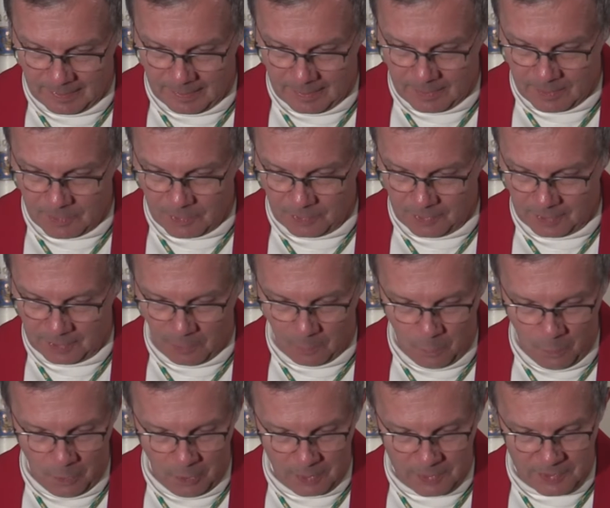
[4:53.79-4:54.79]
So that the
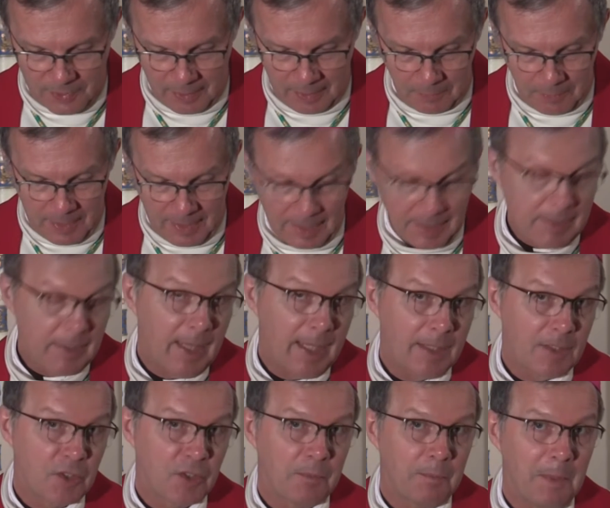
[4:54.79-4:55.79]
words that we
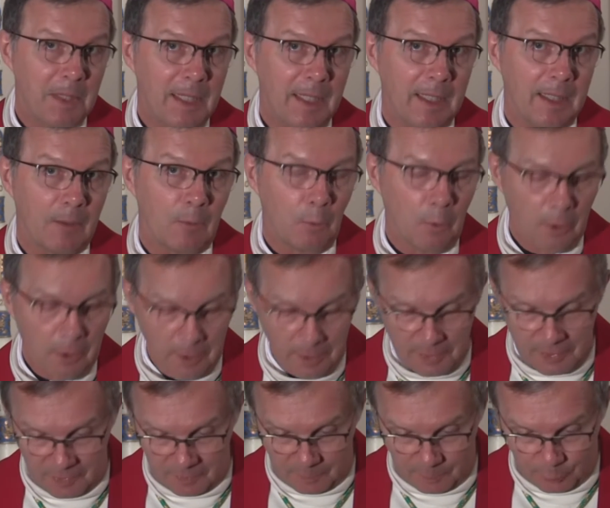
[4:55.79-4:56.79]
then speak,
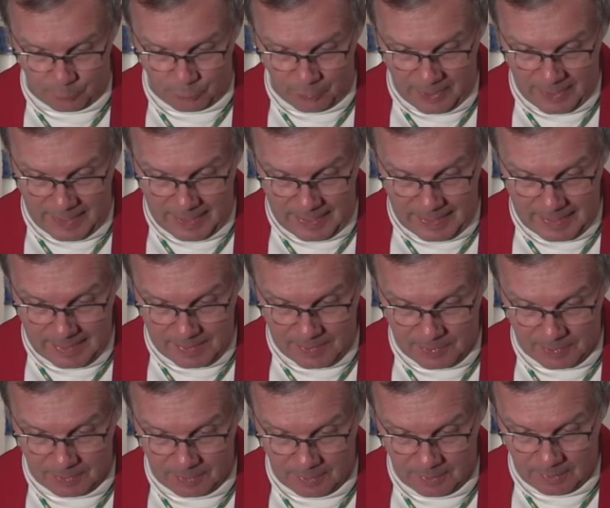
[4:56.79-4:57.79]
words of
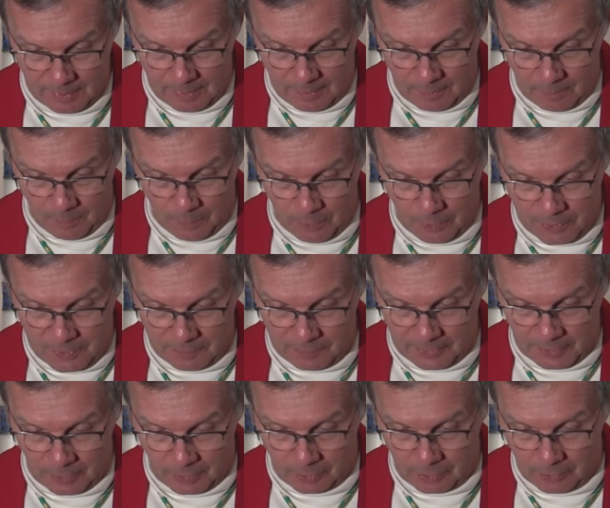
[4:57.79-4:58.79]
praise, words of
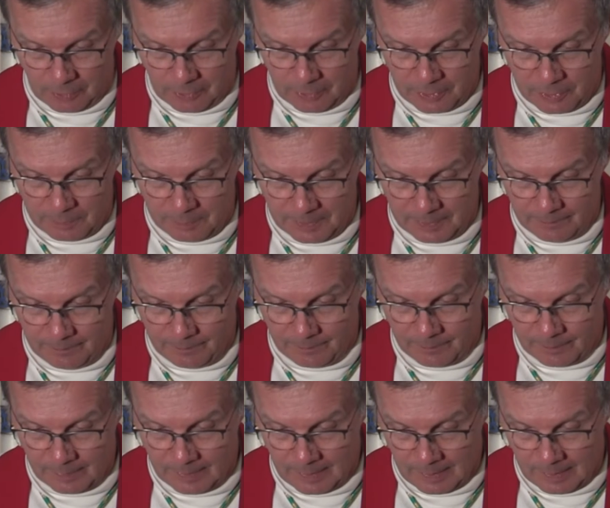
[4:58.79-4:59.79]

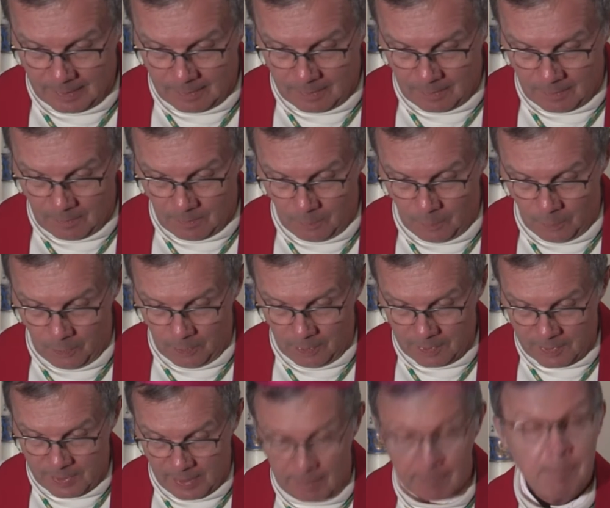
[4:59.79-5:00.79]
encouragement,
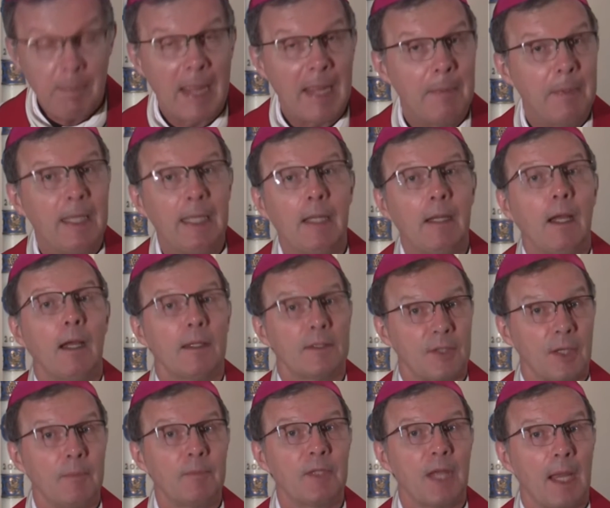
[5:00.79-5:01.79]
Words that maybe
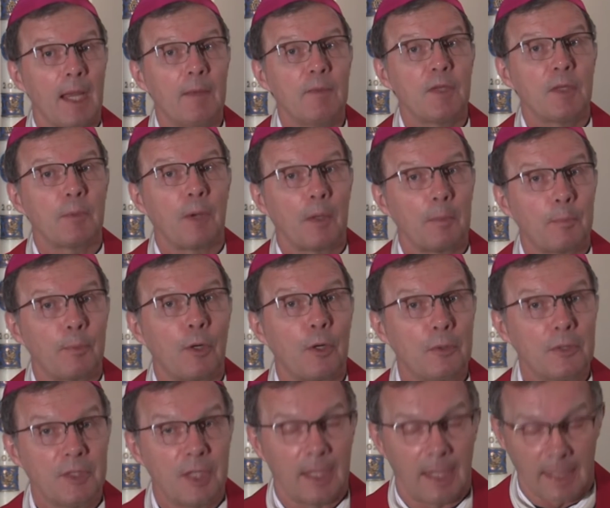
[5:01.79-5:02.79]
sometimes are
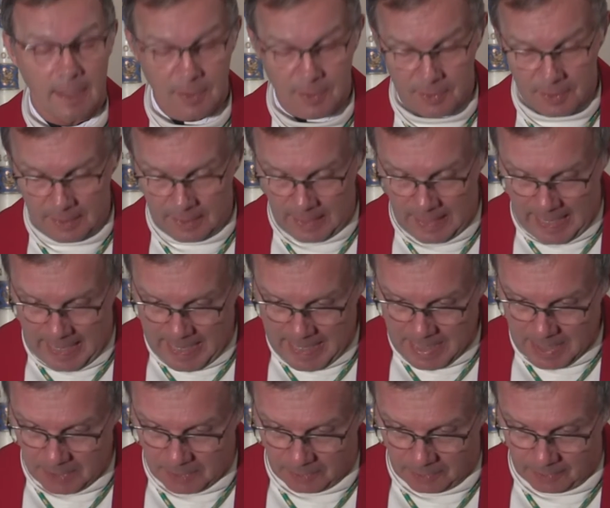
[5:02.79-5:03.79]
protest and
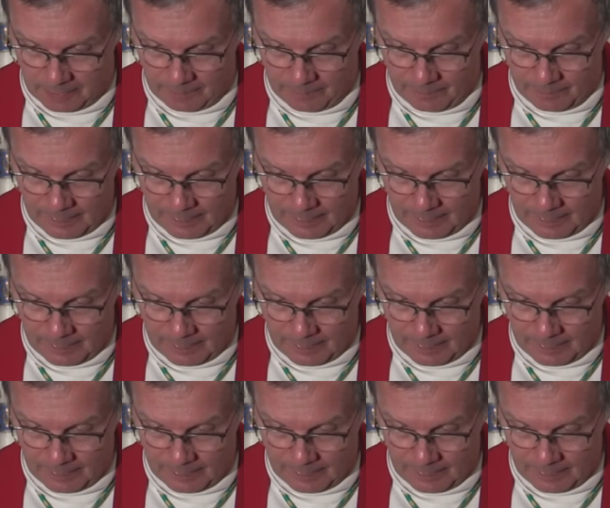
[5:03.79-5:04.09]
anger